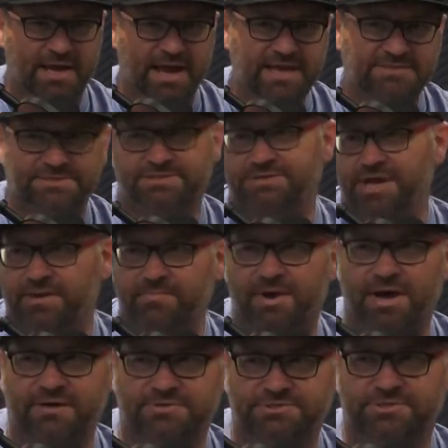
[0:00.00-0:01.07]
8 to 10
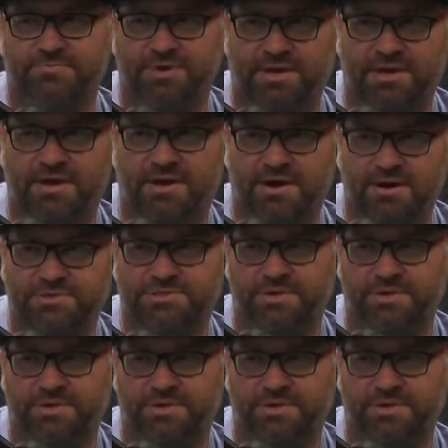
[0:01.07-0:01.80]
pounds, depending on air